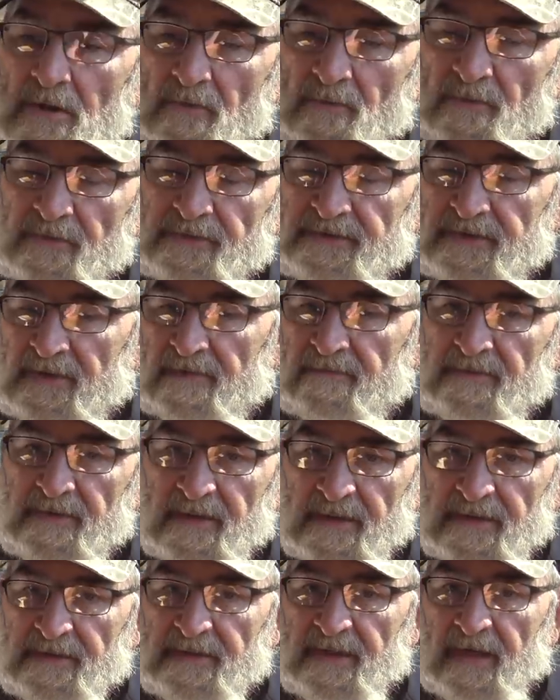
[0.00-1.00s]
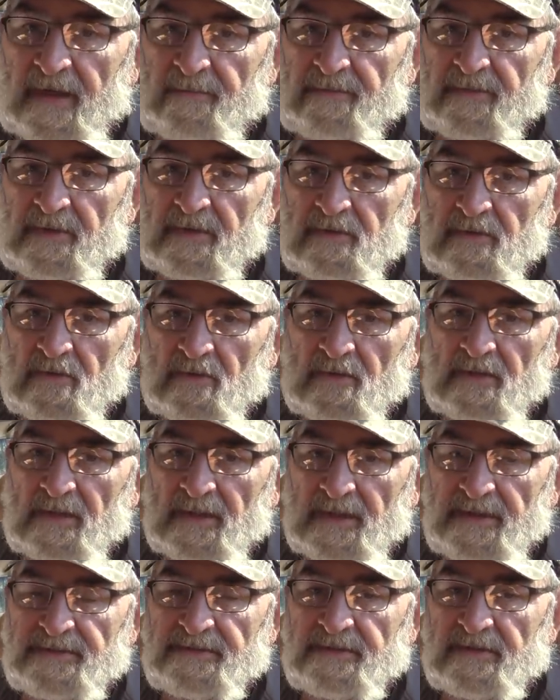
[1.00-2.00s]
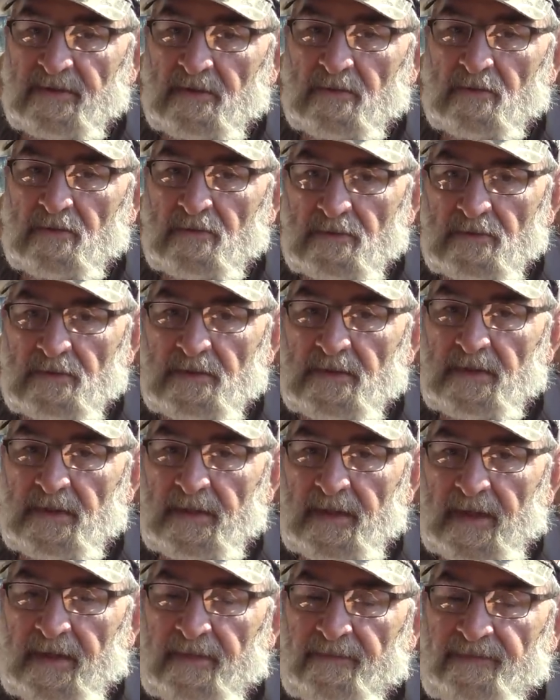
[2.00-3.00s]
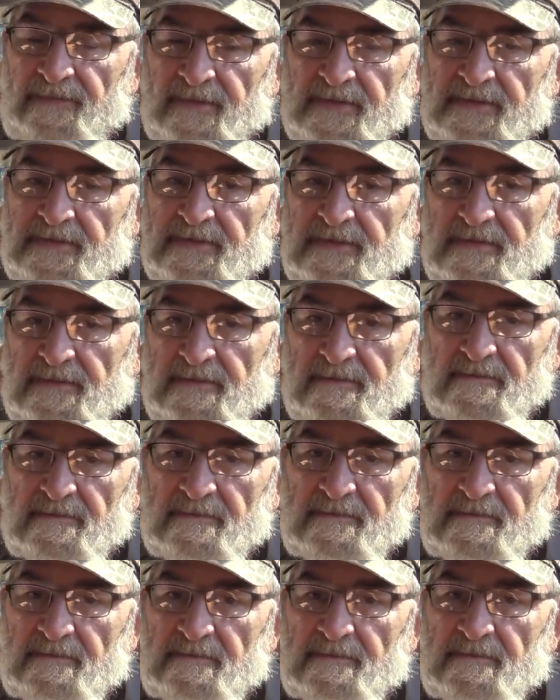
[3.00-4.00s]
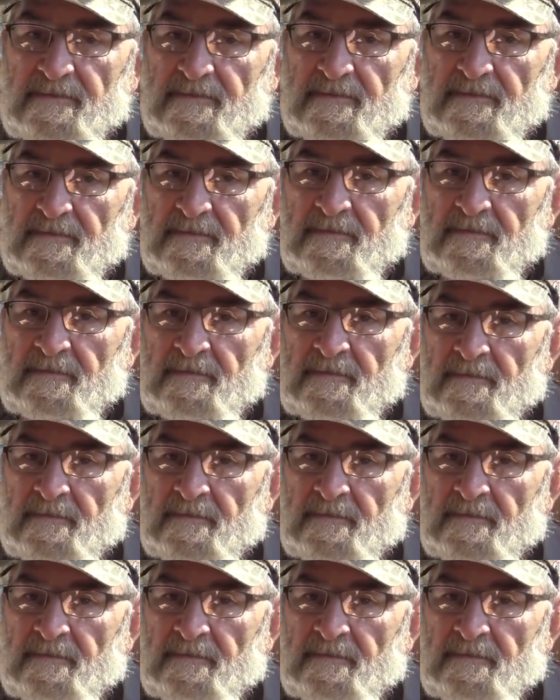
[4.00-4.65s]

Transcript: when something does happen, you'll at least know how to fix it. I